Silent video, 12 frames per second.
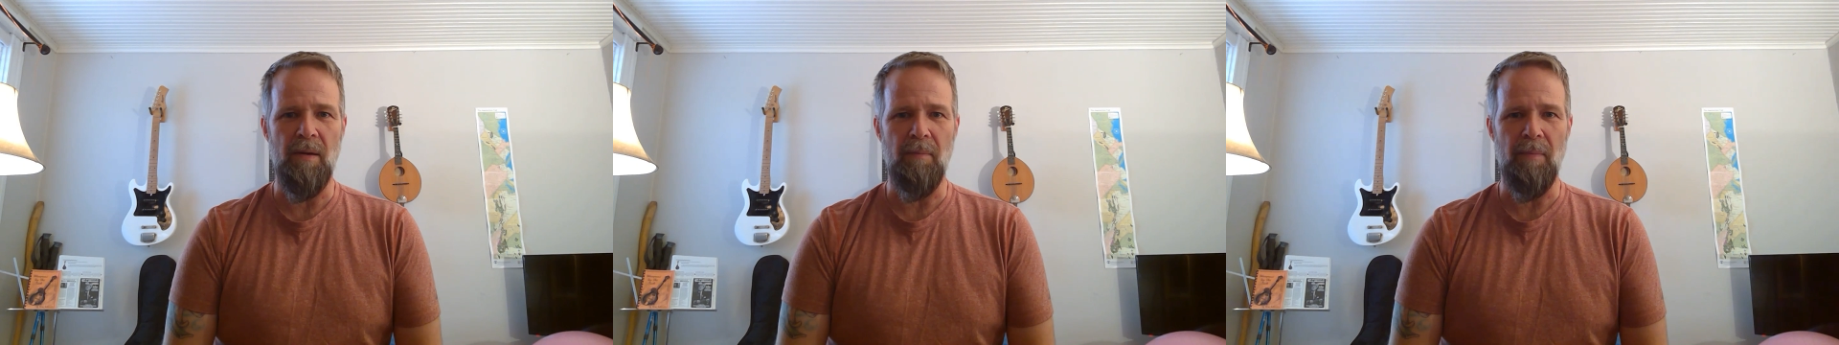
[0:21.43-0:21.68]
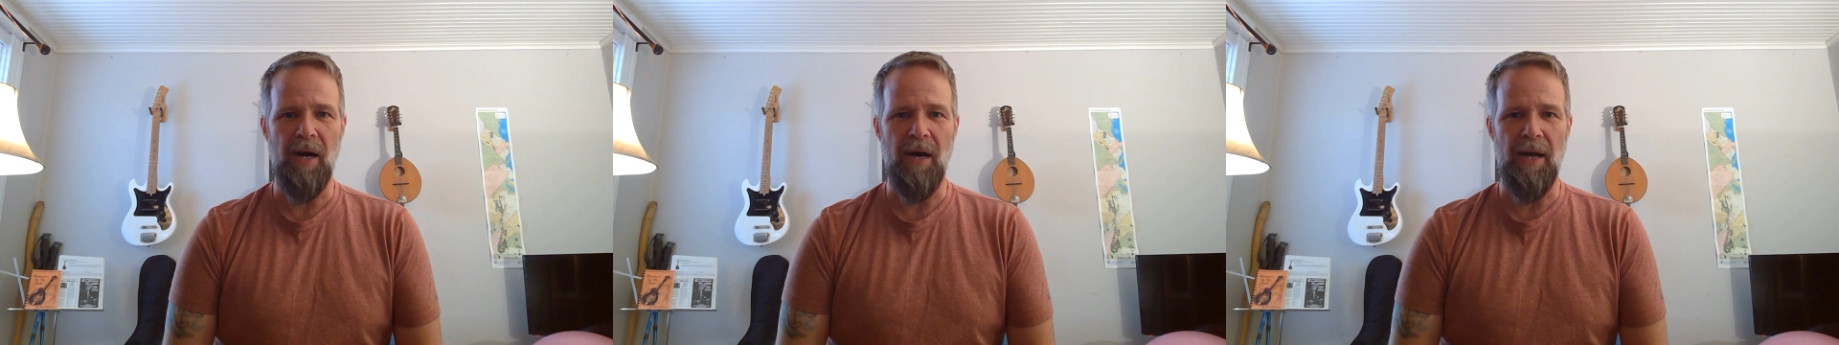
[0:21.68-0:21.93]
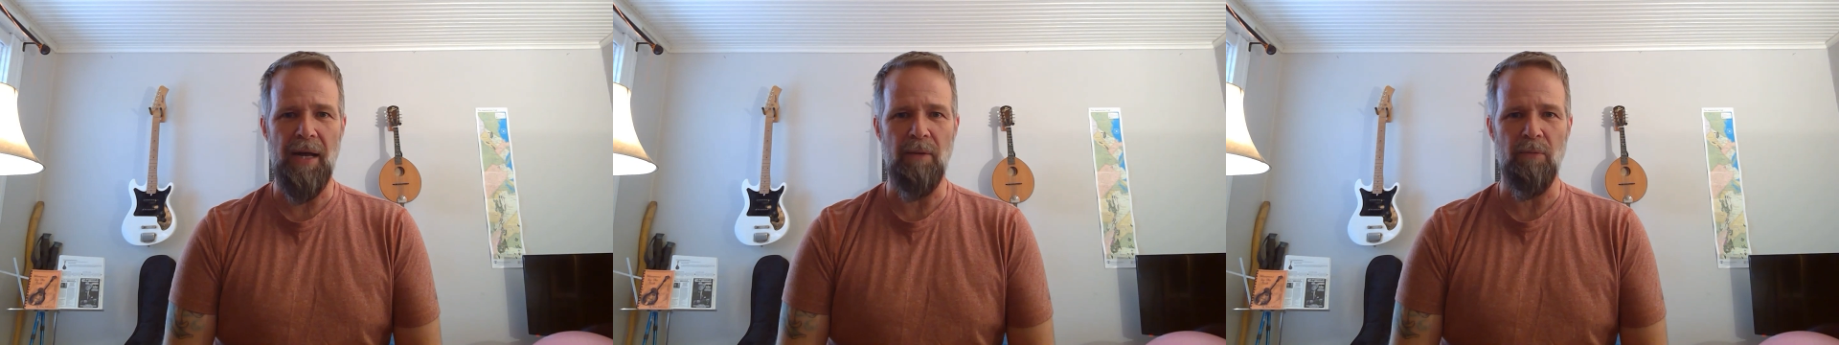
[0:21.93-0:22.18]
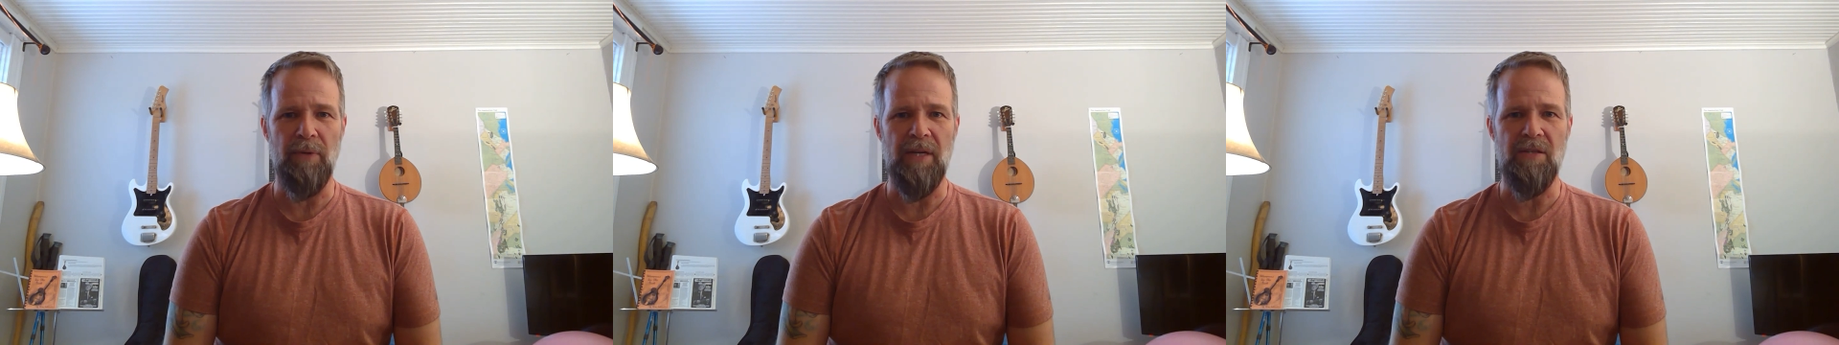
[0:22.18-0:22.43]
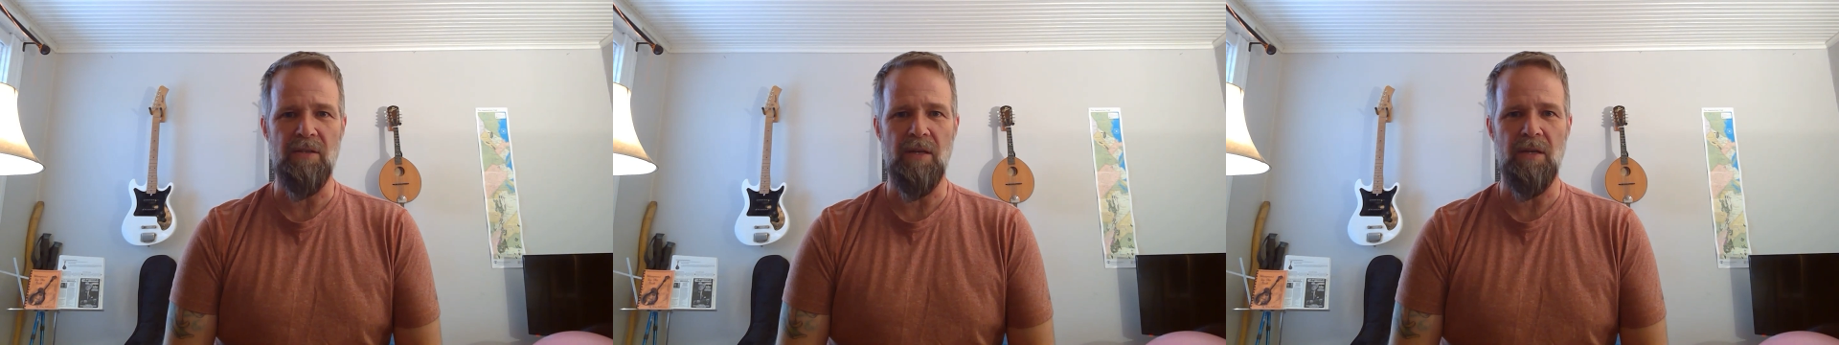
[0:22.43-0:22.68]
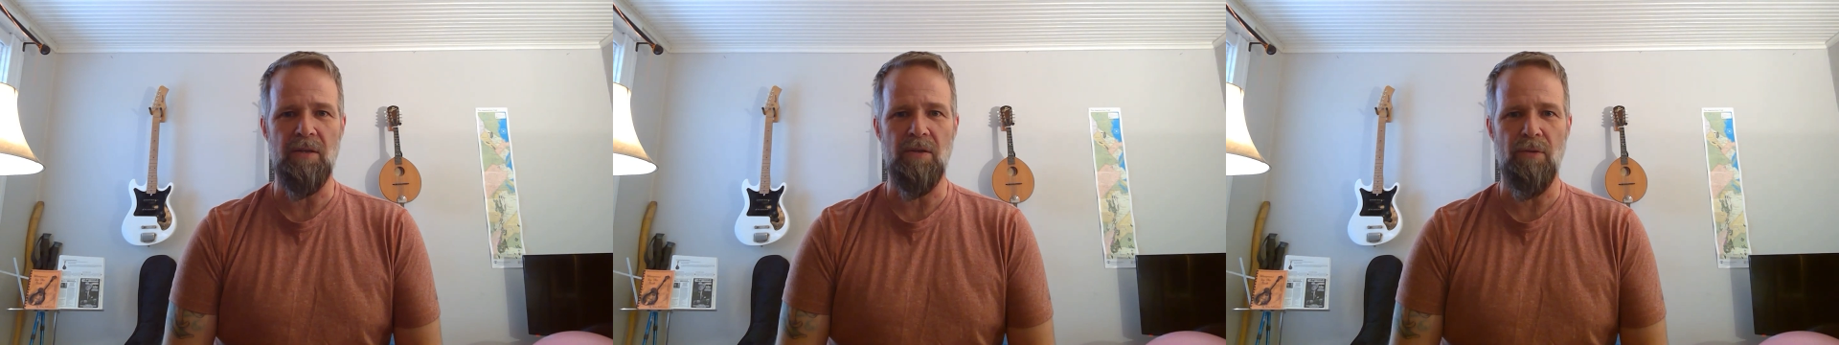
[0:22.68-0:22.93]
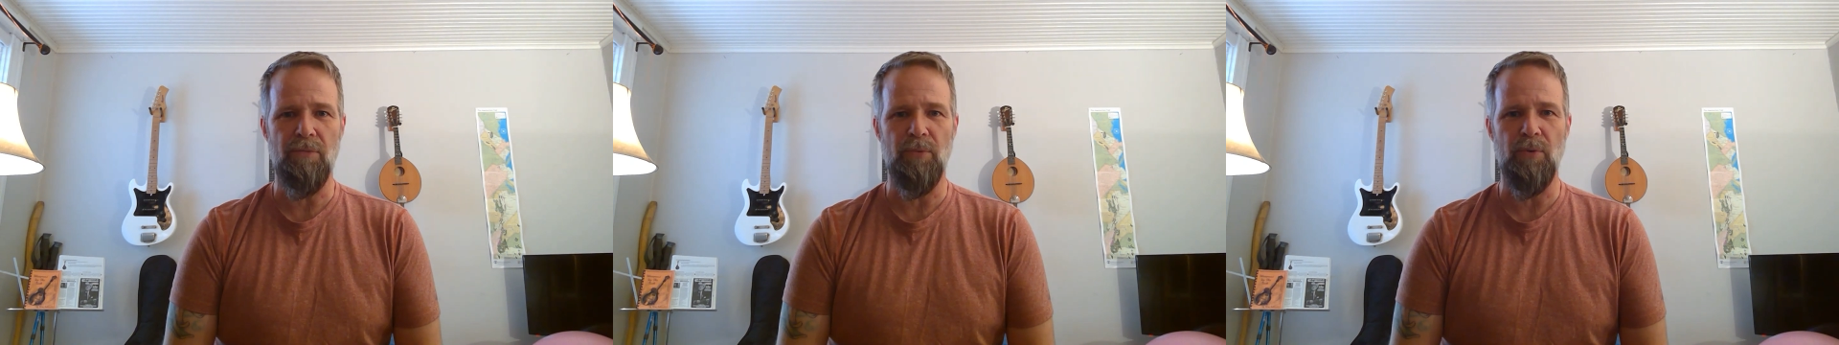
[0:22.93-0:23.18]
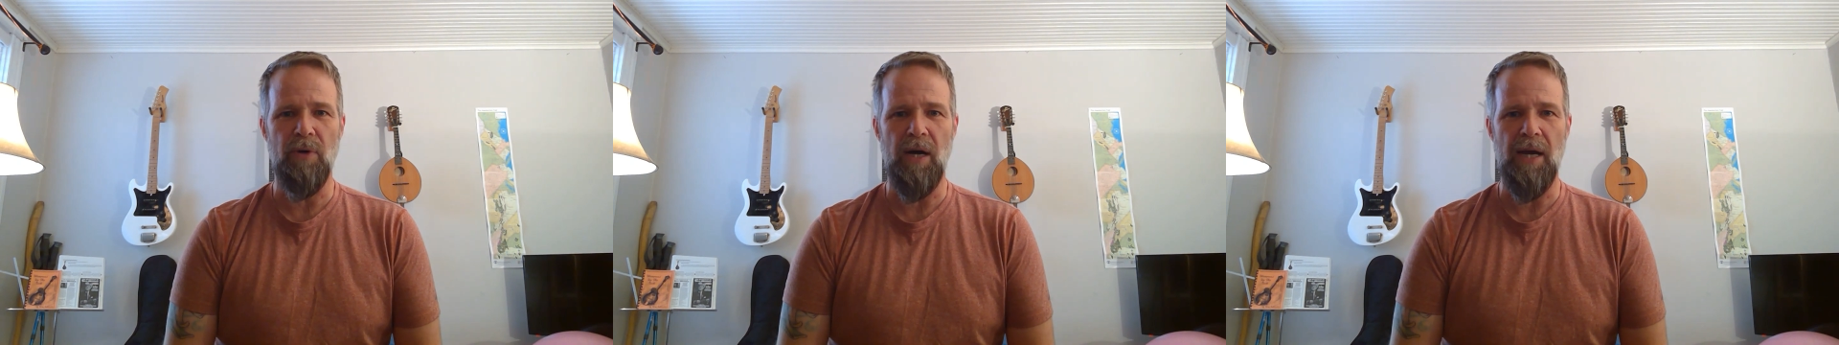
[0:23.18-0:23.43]
my recent
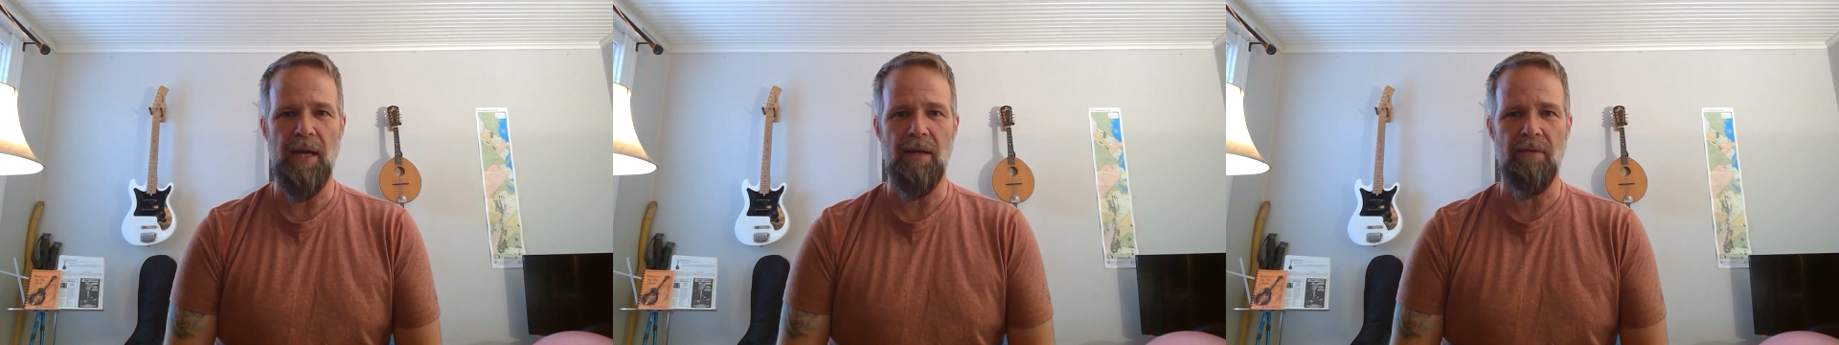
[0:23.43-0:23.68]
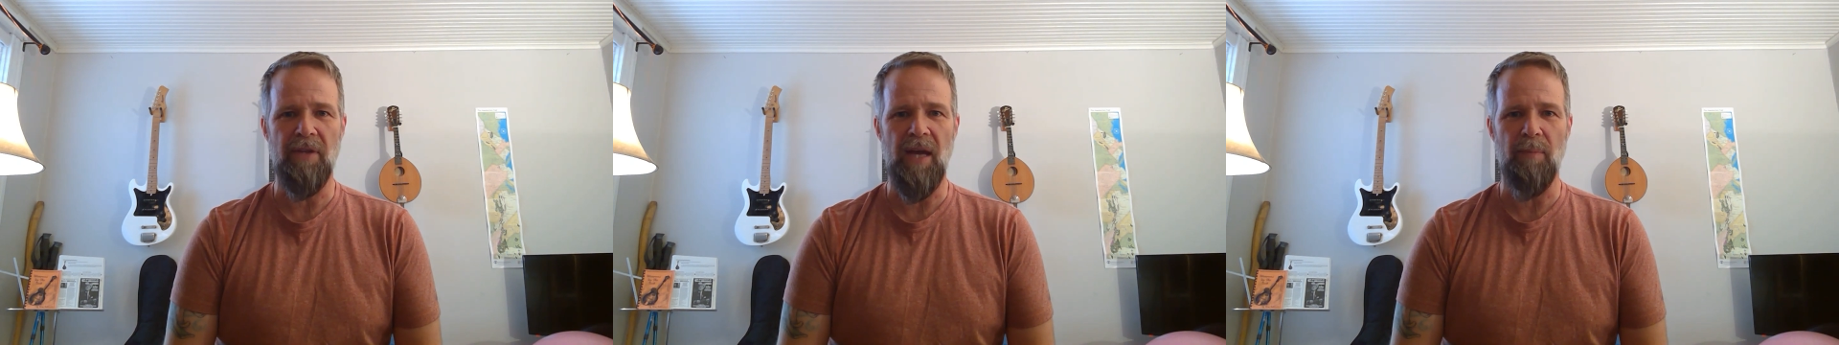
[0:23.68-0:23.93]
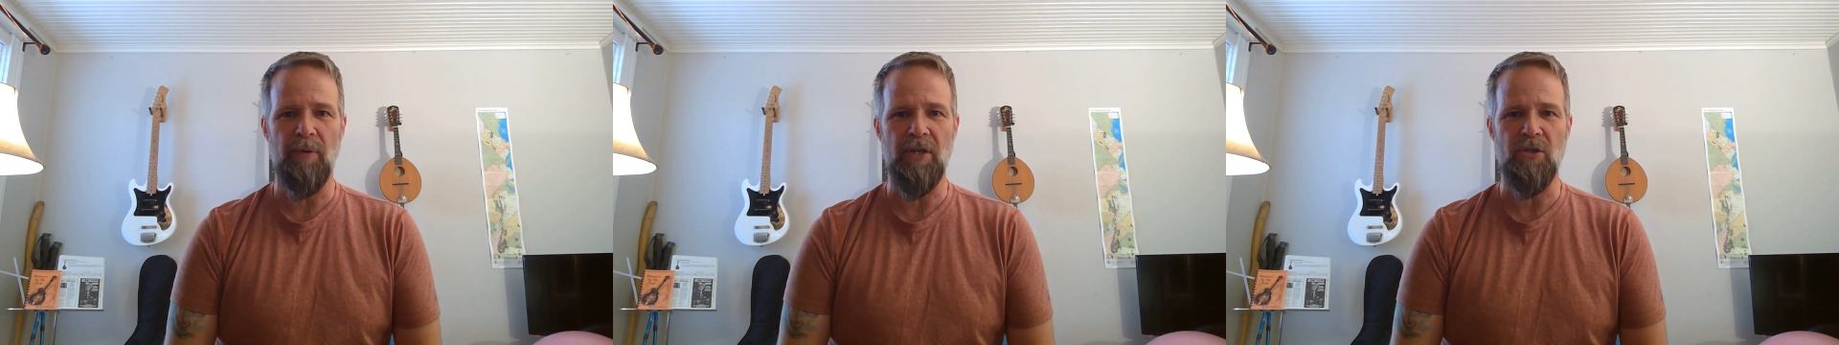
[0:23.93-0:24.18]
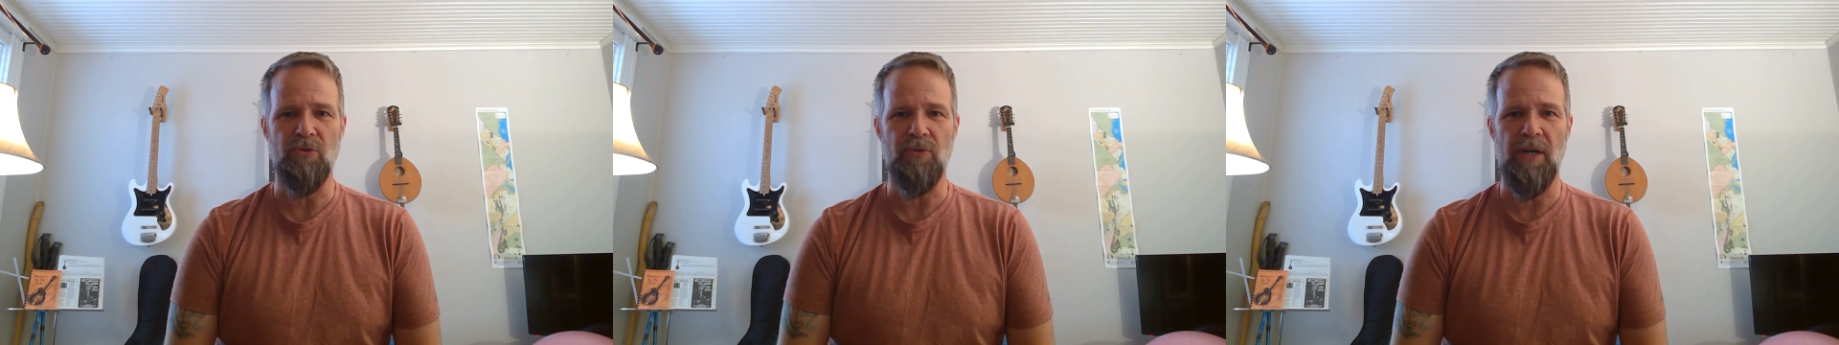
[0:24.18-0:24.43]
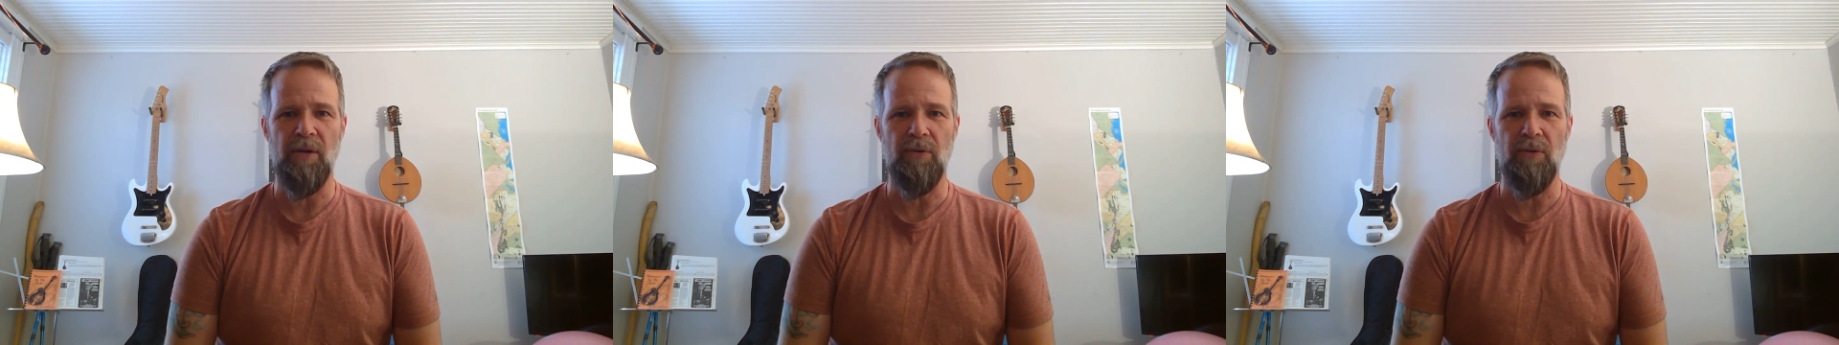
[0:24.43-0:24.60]
thru-hike of the Appalachian Trail,